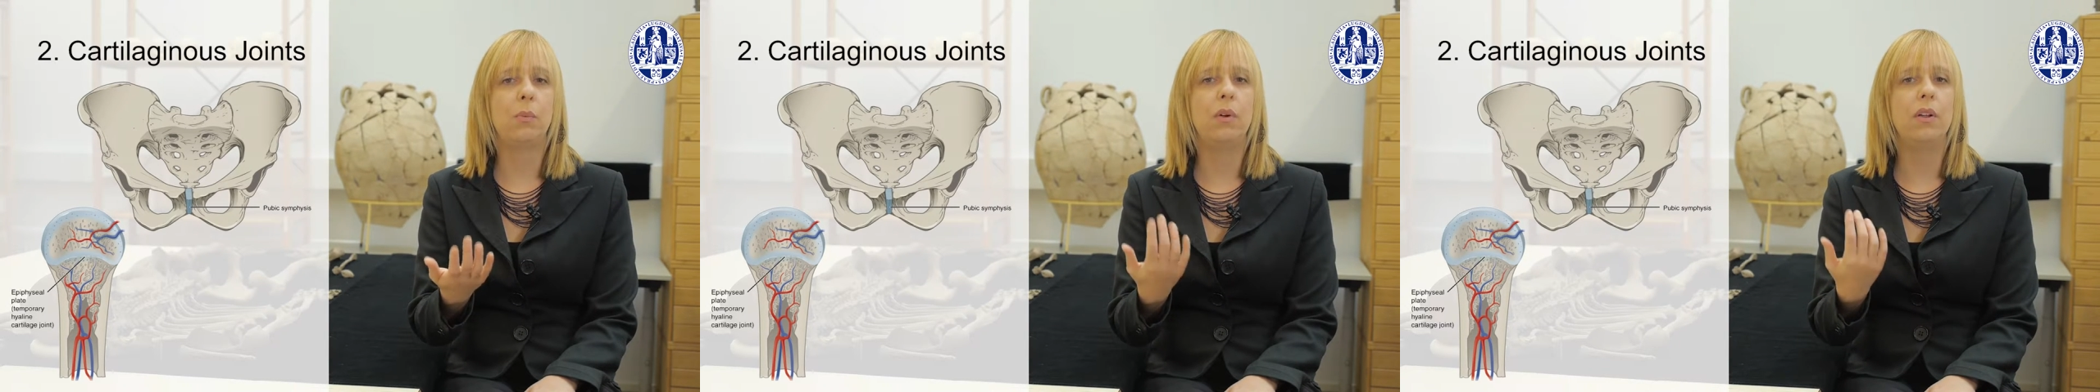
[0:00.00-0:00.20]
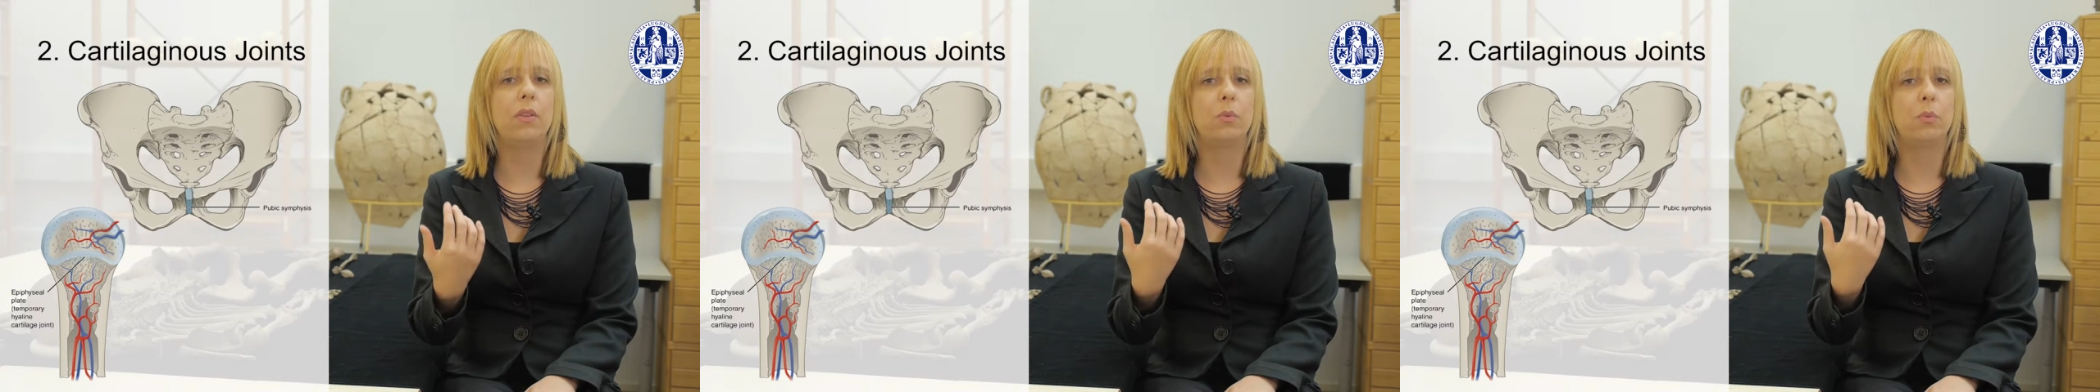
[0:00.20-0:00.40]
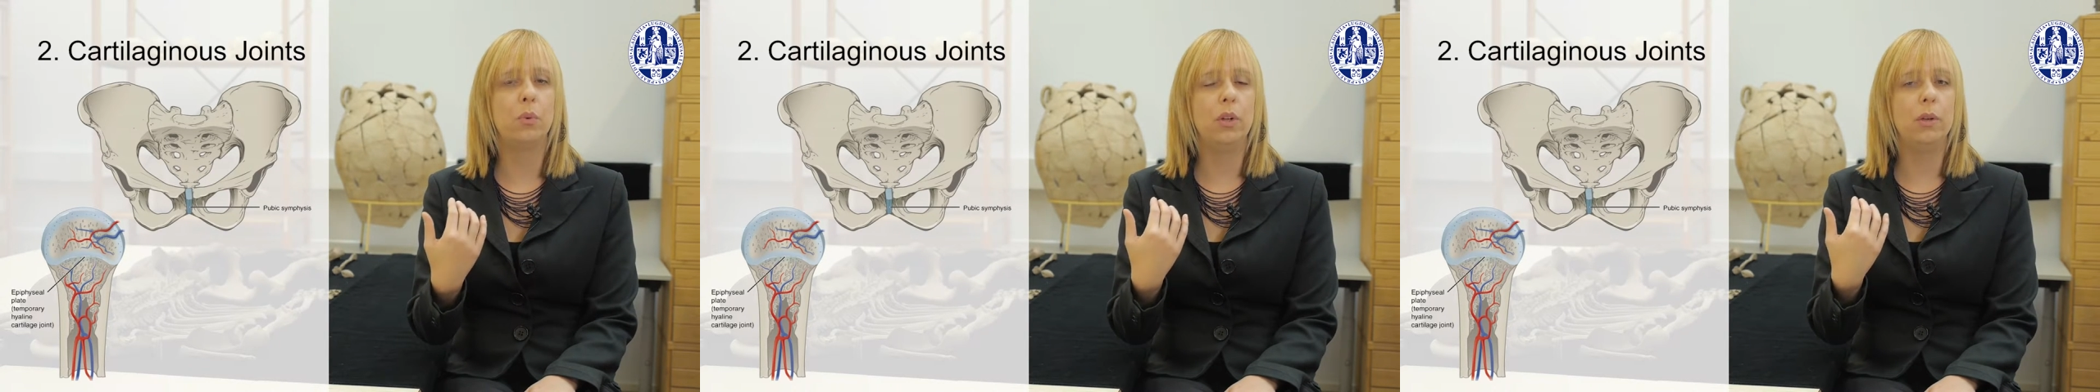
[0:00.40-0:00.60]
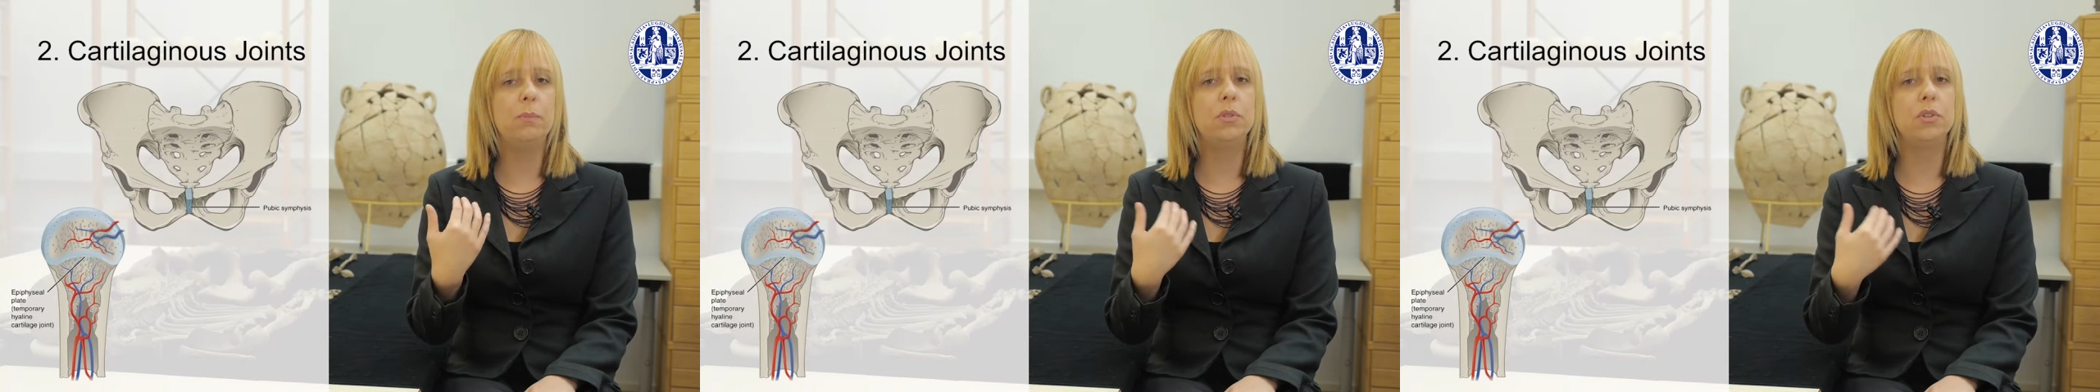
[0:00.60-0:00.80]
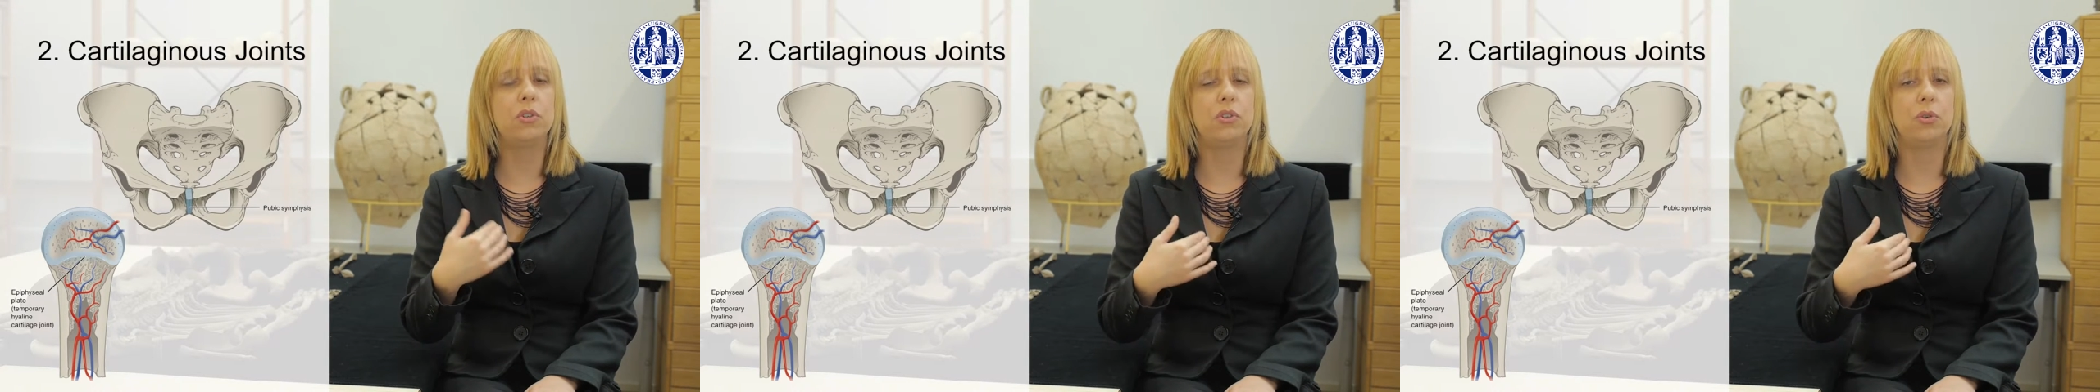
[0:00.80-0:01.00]
where the
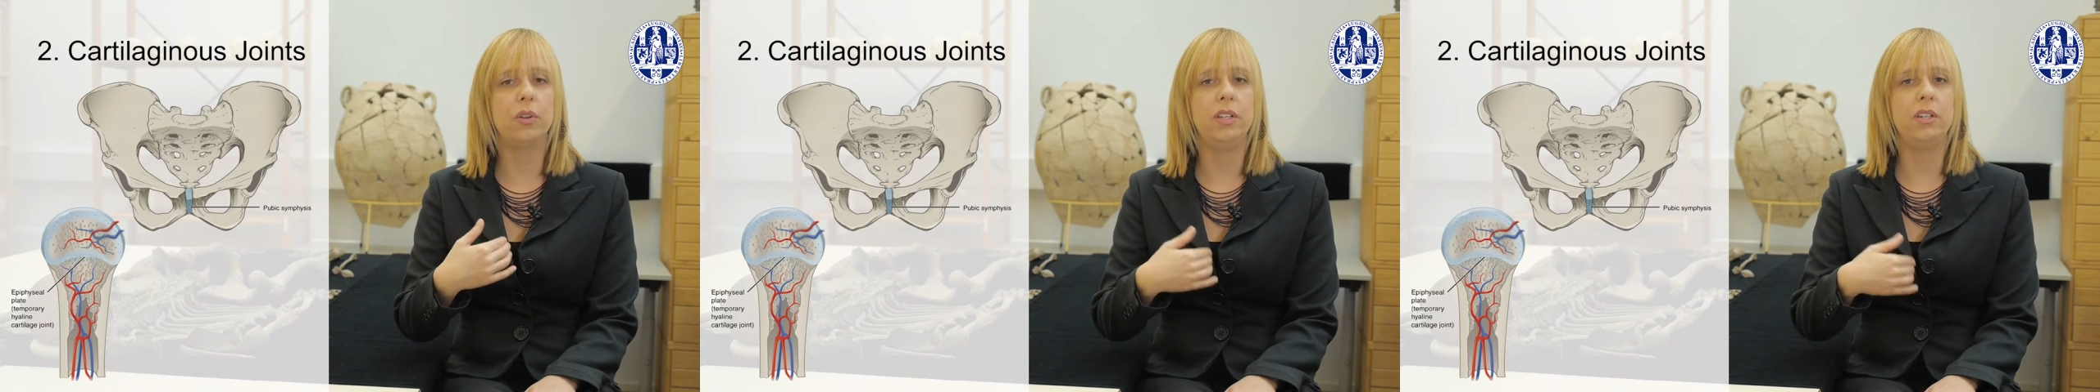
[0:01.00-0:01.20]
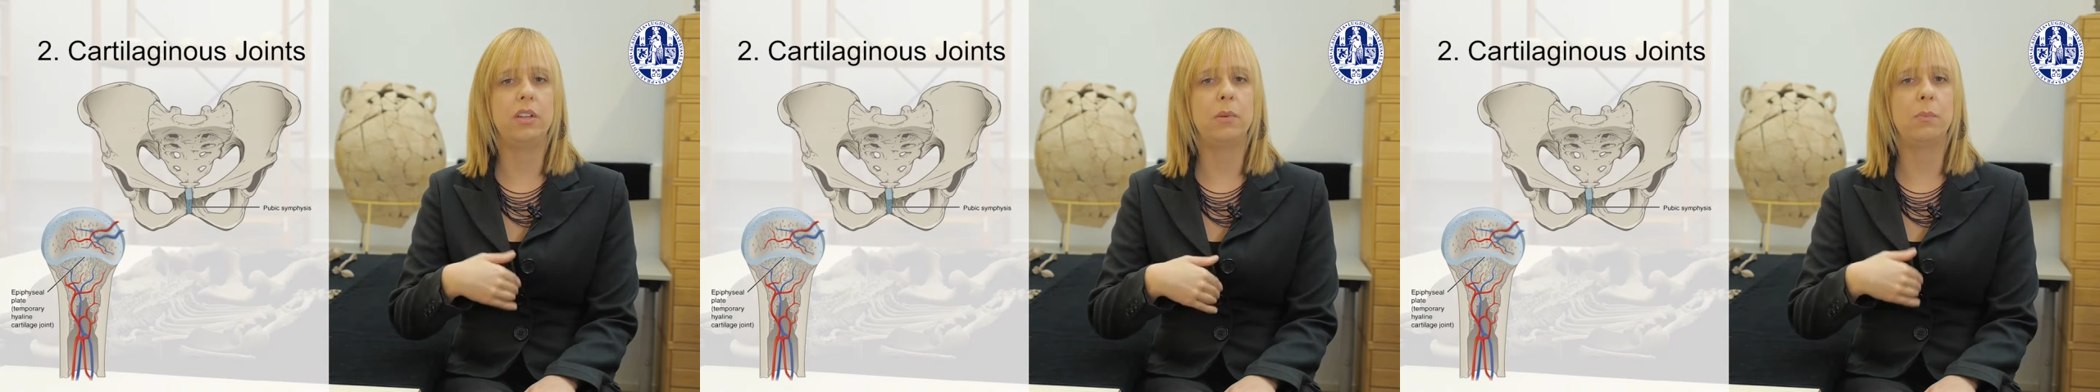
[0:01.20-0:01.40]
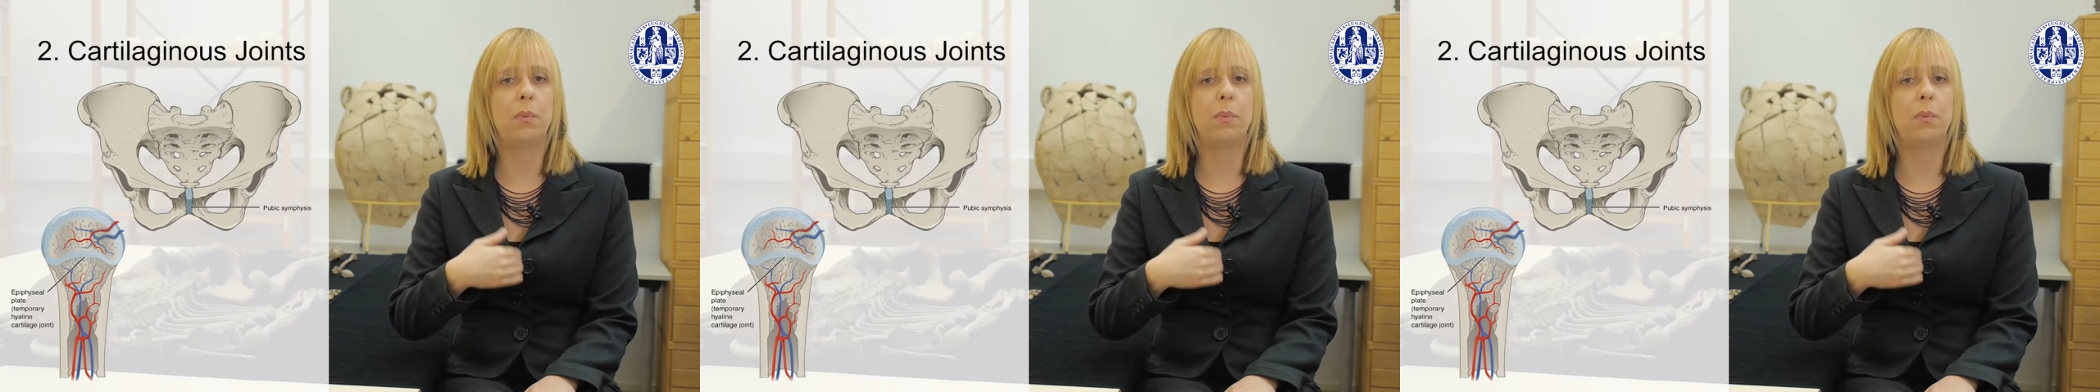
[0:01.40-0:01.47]
ribs are joined to the